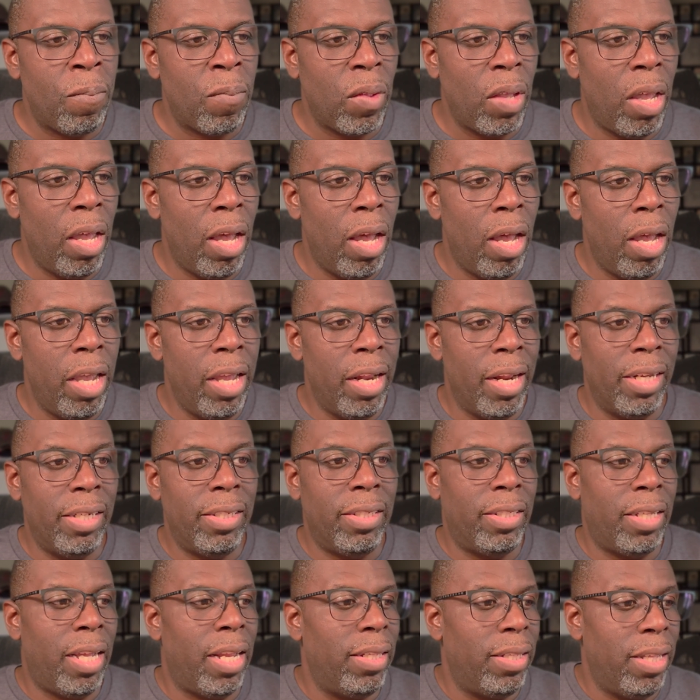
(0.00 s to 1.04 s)
and I
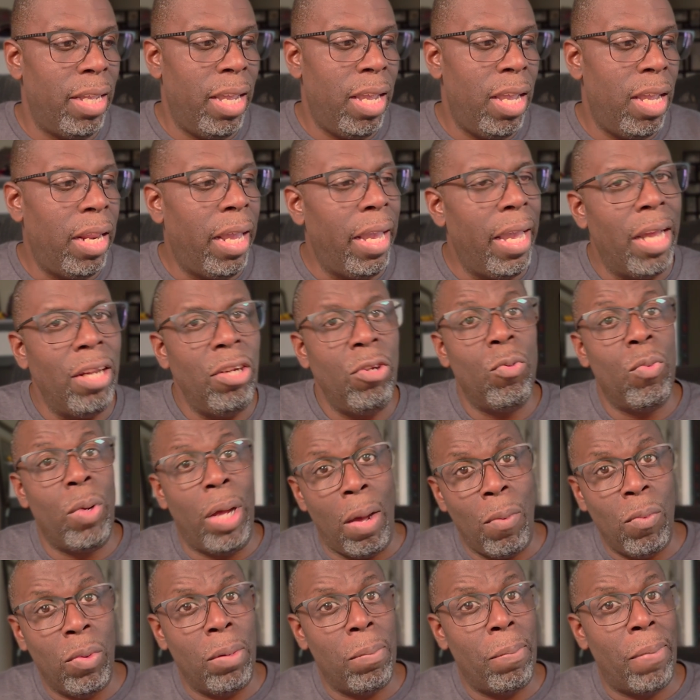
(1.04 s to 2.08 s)
decide at the end, hey, I
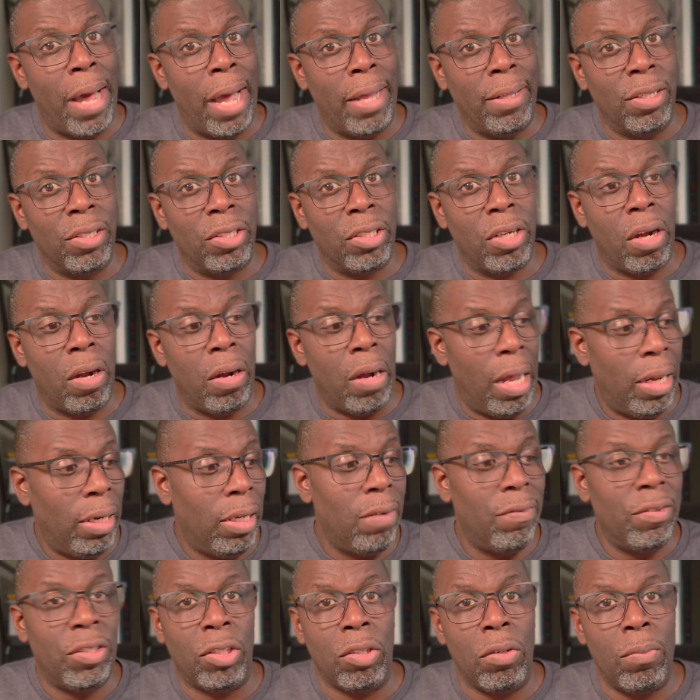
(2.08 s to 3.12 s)
want to buy this car. I
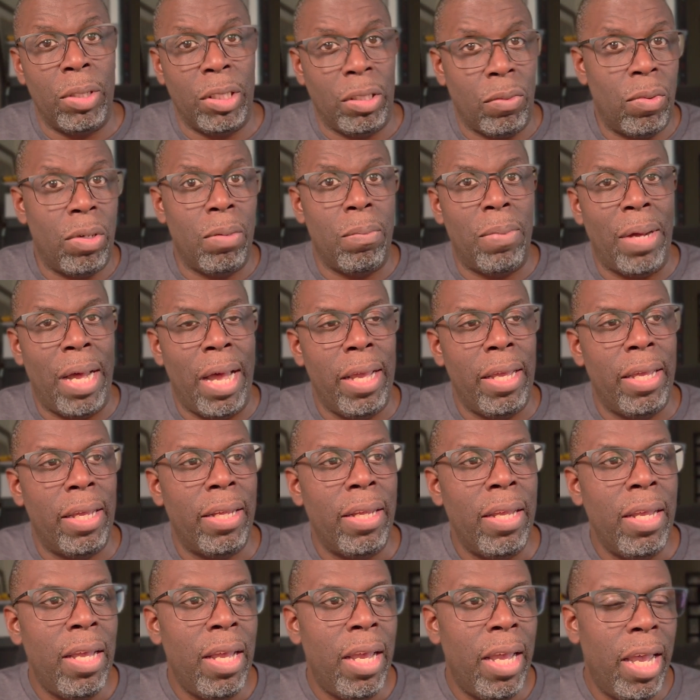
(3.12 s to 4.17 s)
love it so much. I want to buy
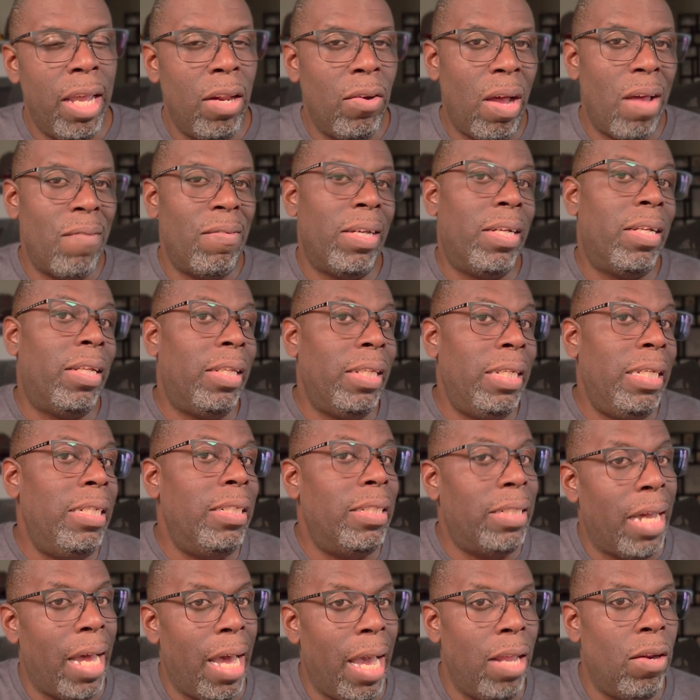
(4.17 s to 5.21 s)
it. It'll have a
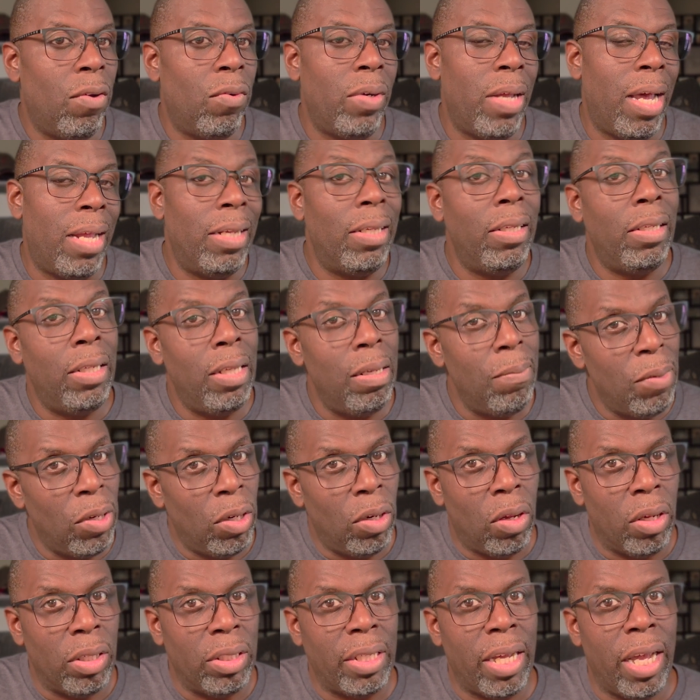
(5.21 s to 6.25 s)
clean title, not a
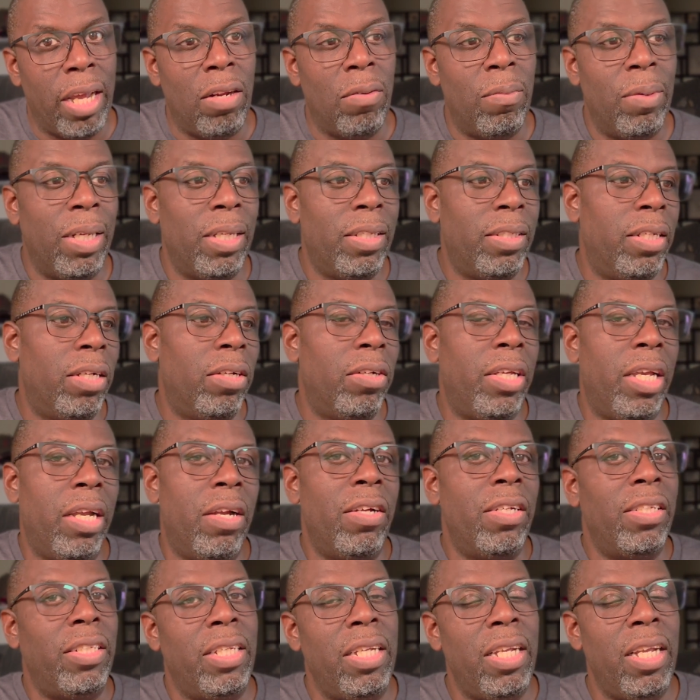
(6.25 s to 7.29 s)
lemon law title, because they're
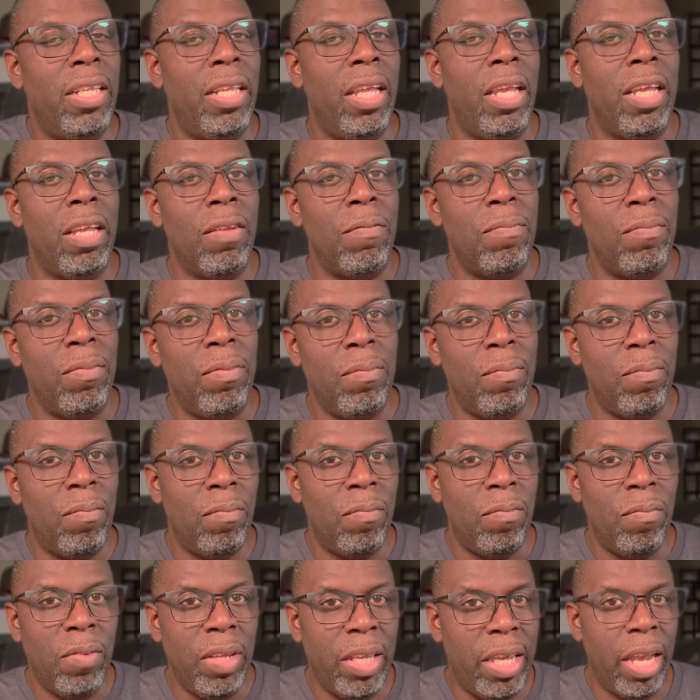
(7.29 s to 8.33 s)
guaranteeing they can
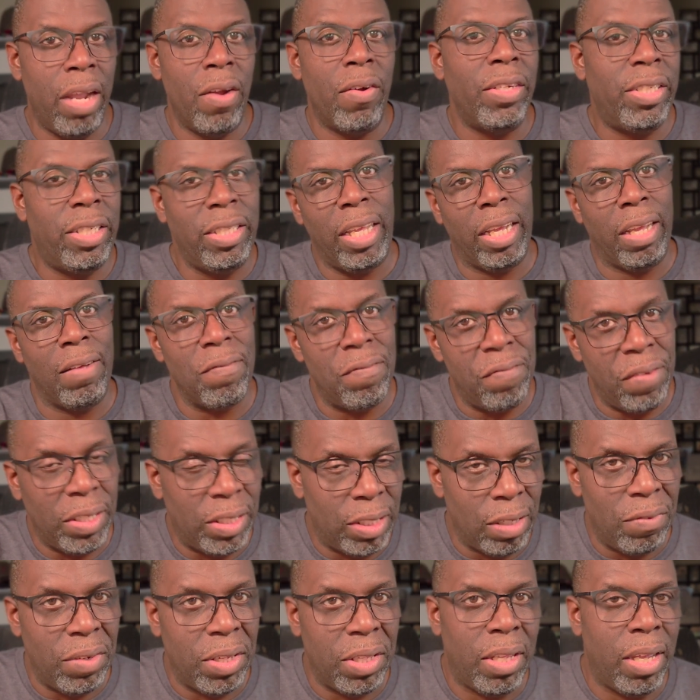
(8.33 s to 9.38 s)

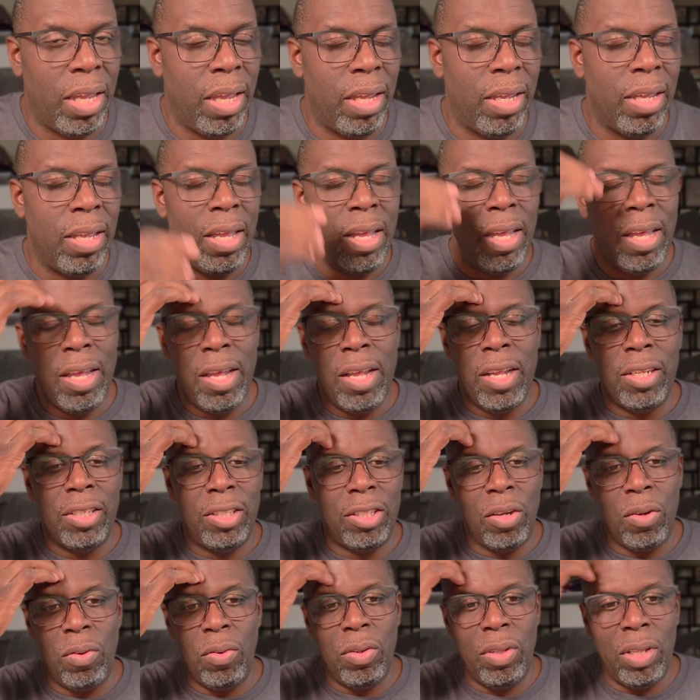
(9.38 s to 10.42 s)
fix everything.
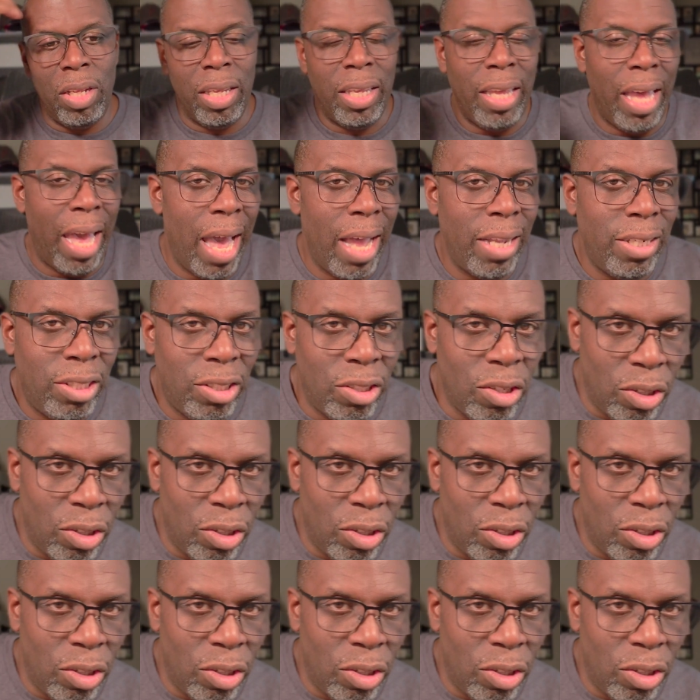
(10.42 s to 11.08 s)
So the cash